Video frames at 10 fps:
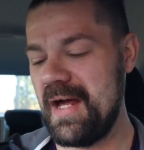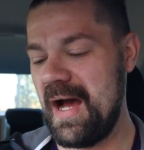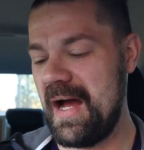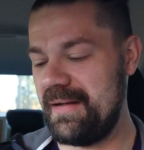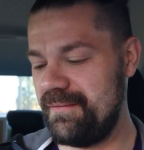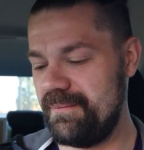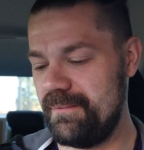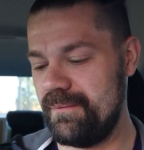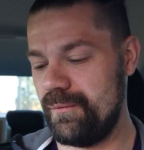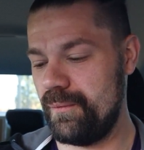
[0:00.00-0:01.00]
not
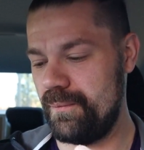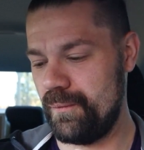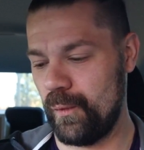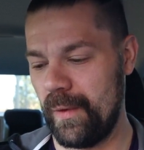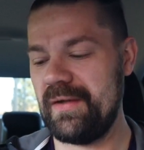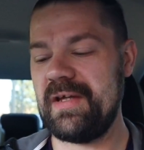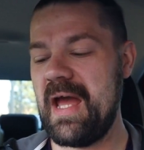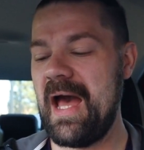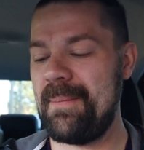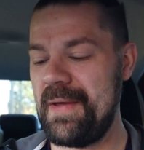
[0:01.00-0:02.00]
really
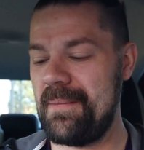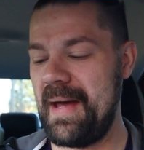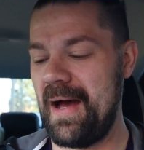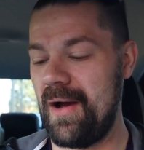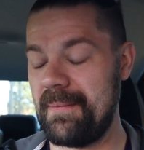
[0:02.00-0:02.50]
happy about.